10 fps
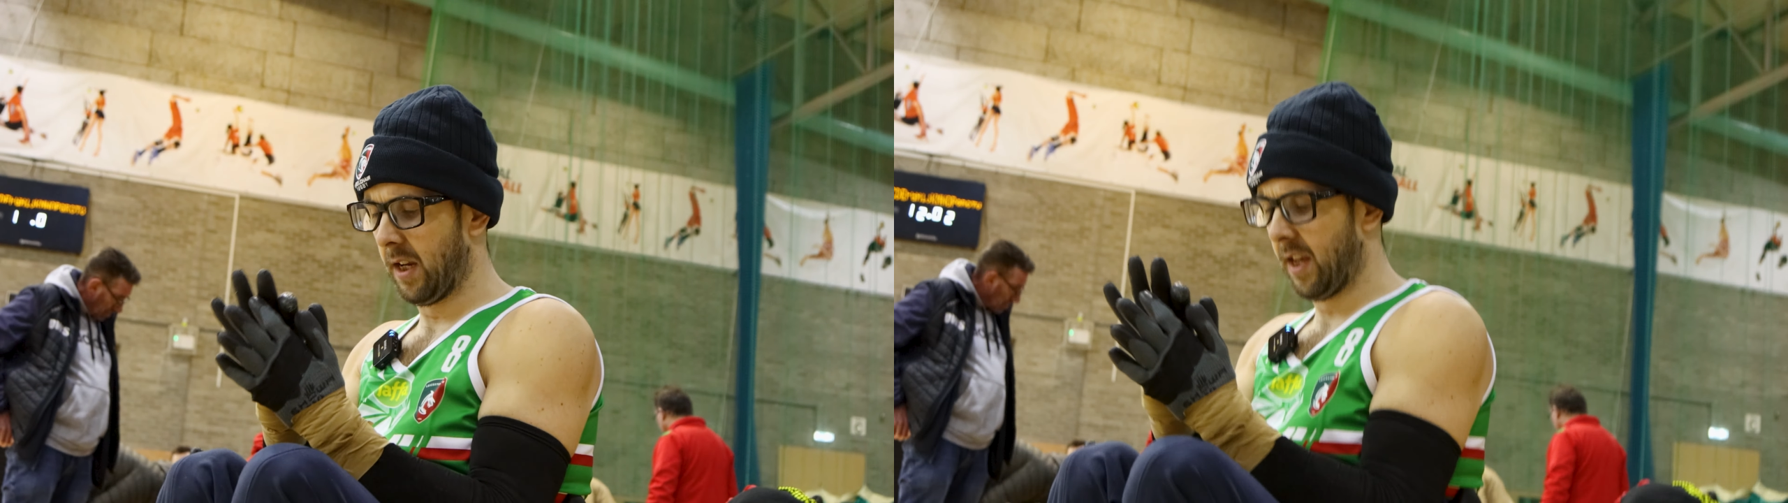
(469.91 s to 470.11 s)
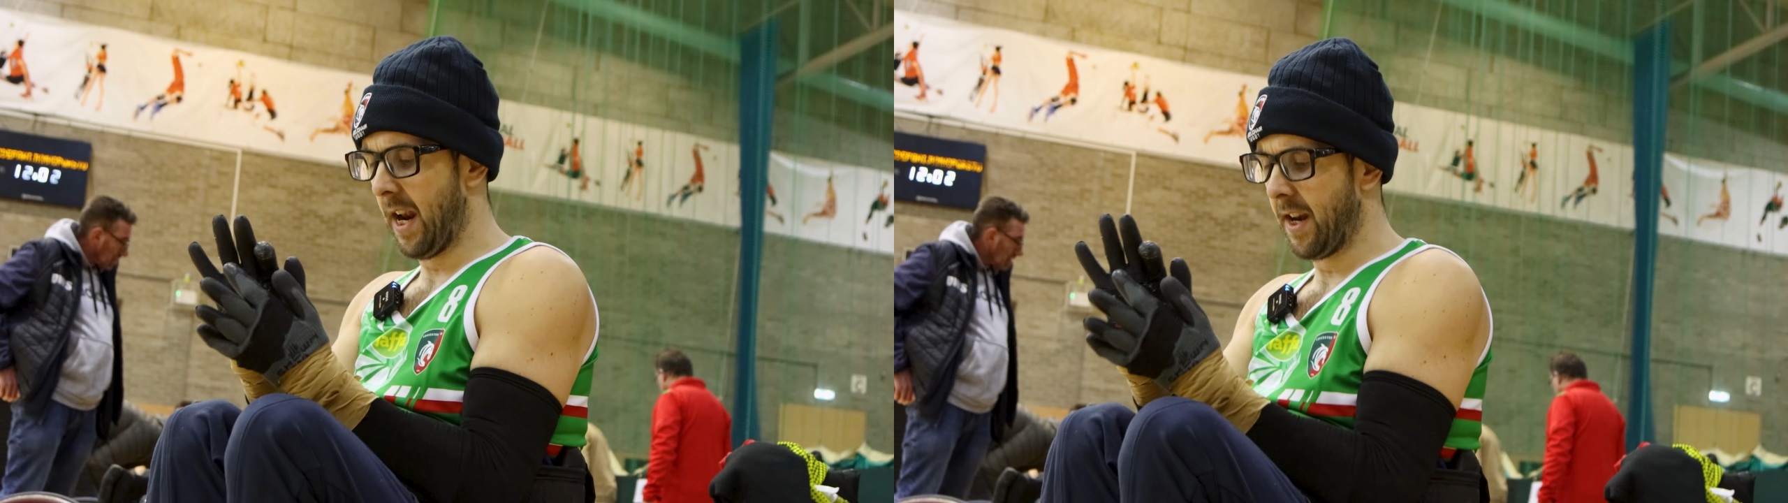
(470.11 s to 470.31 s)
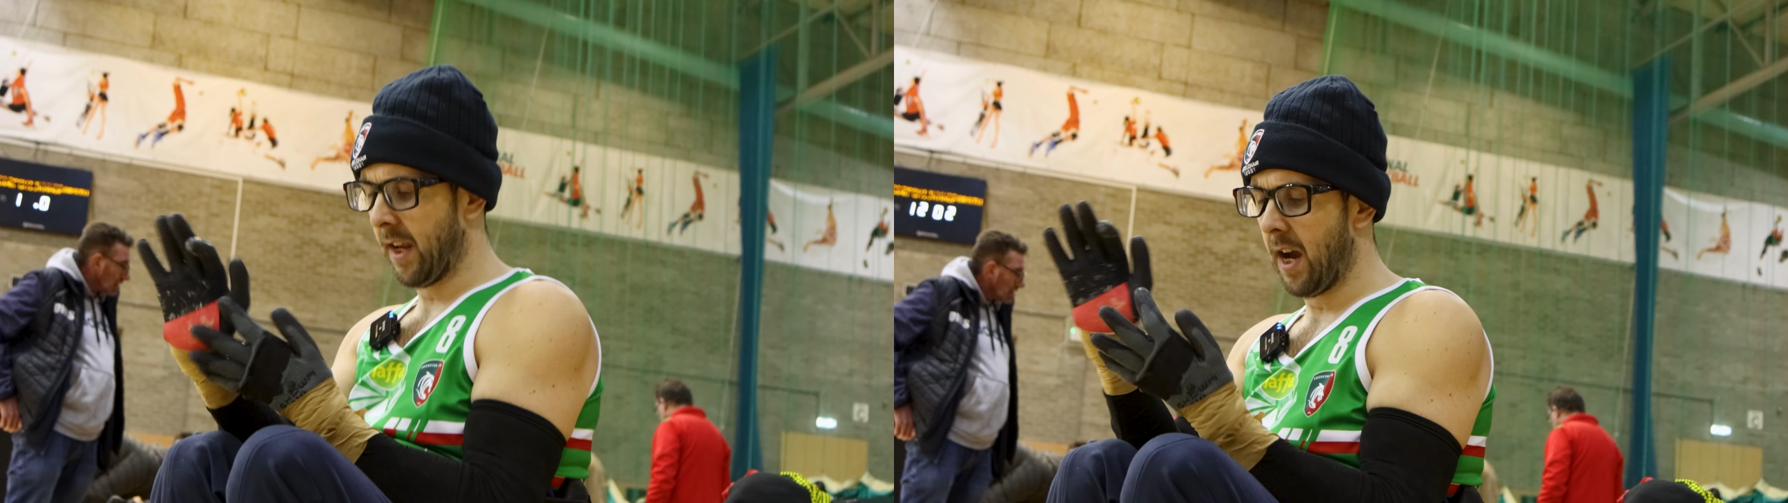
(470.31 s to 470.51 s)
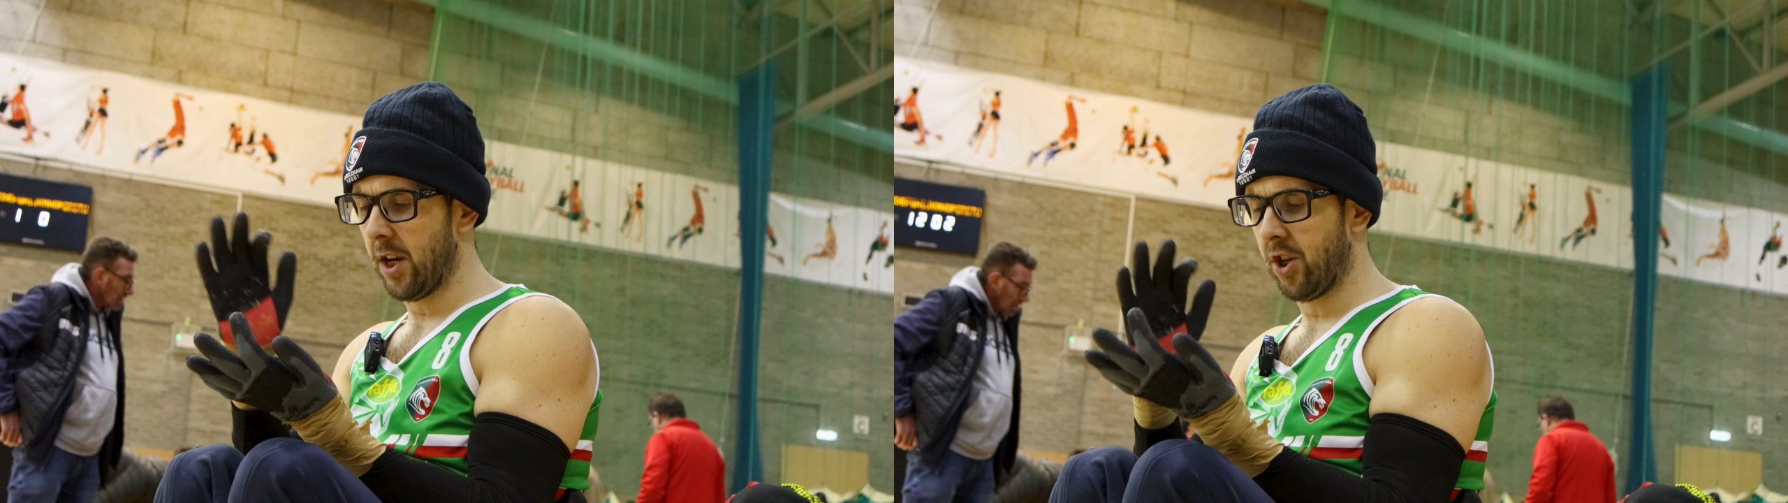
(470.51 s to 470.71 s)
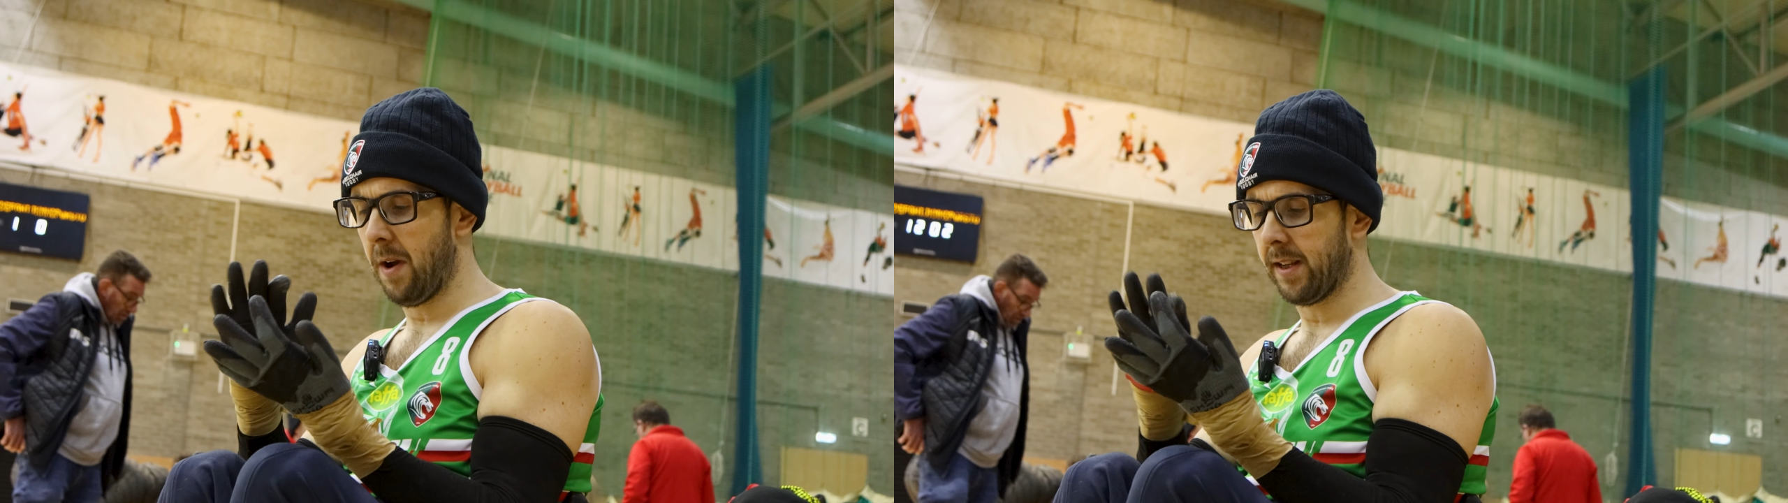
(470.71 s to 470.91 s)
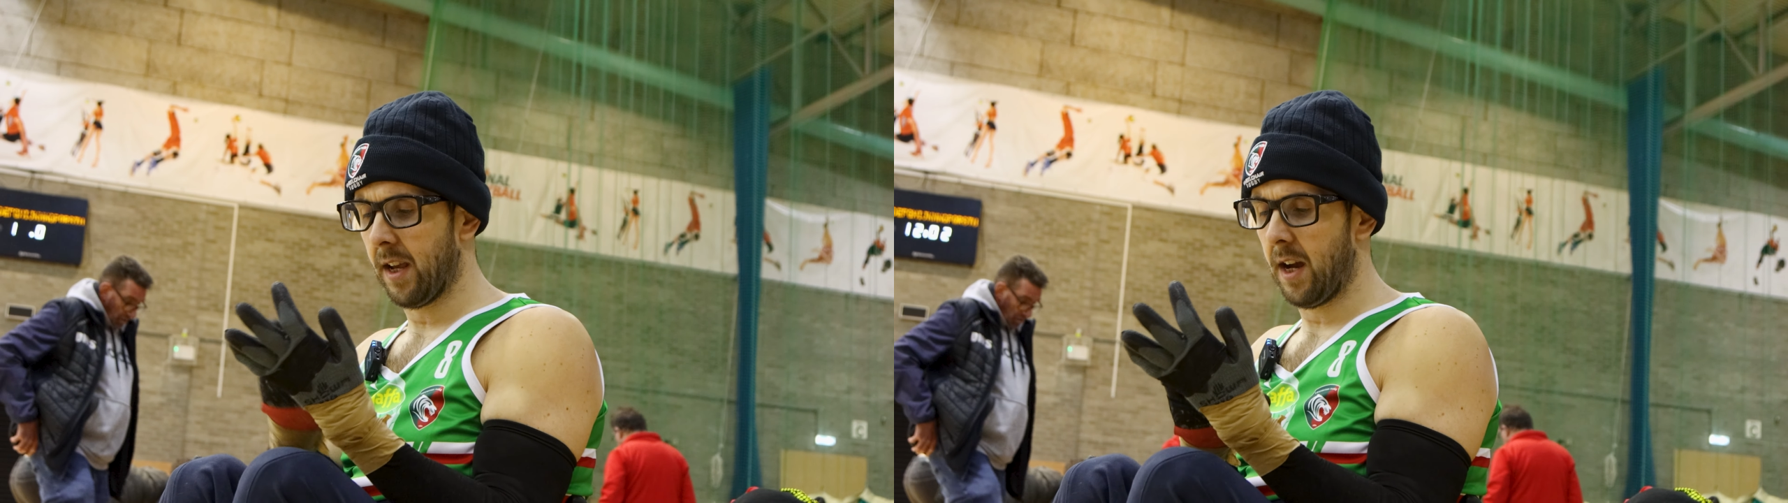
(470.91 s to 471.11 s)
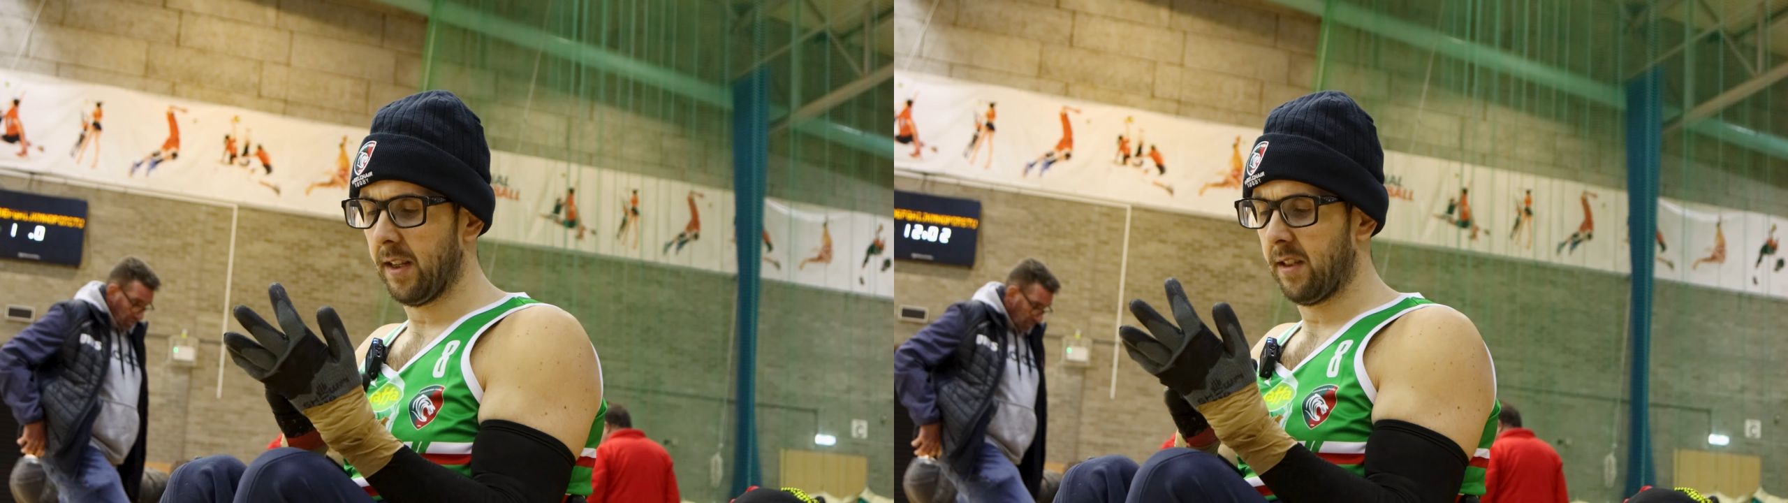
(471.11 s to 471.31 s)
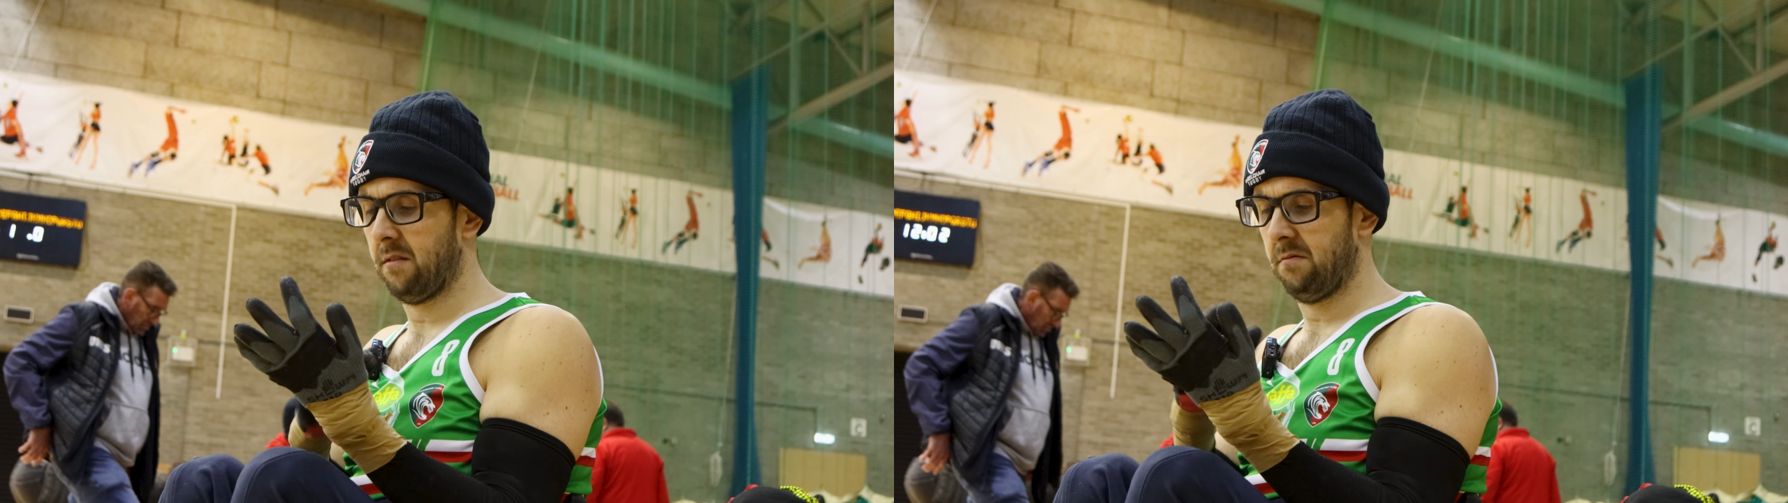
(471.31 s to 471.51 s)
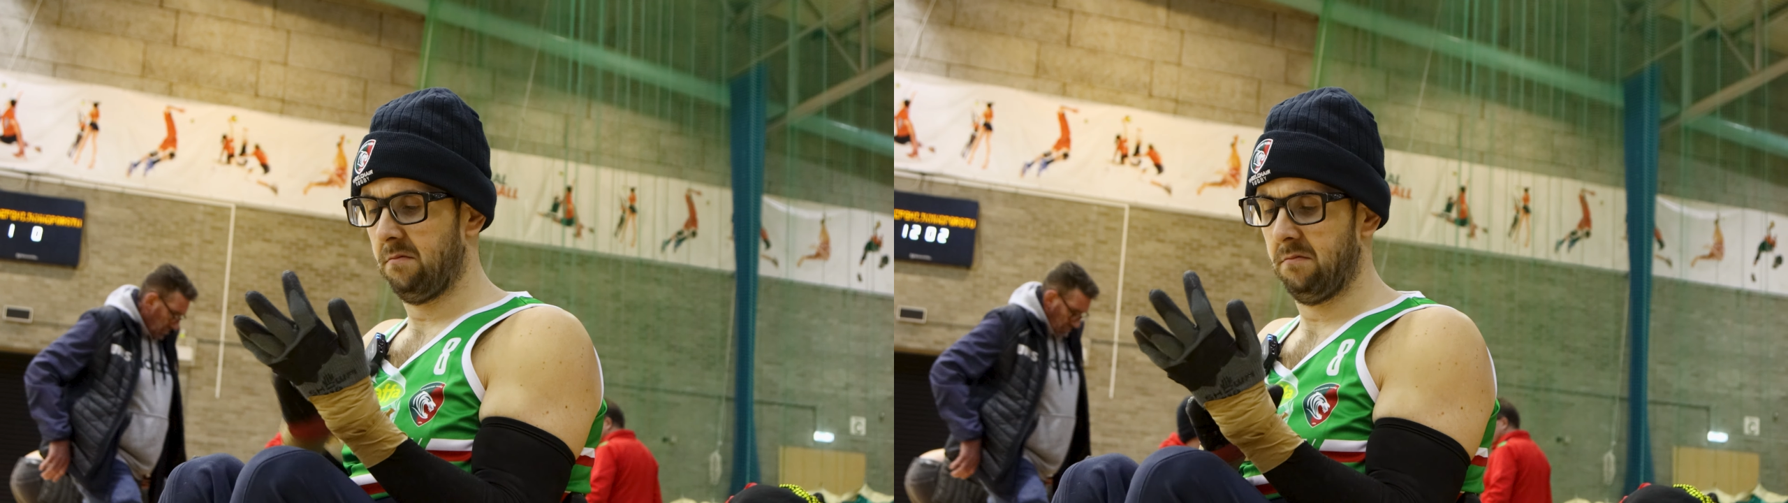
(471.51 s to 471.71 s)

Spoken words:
Canadian guys, US guys,